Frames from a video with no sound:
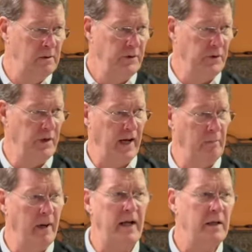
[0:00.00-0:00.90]
You can't
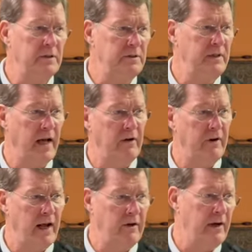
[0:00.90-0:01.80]
make us. Nanner,
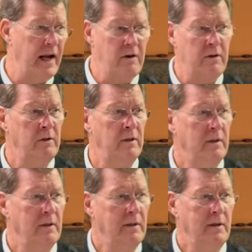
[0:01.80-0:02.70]
nanner,
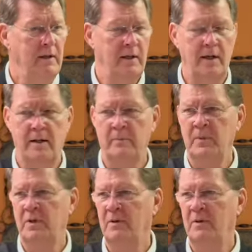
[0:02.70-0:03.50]
nanner.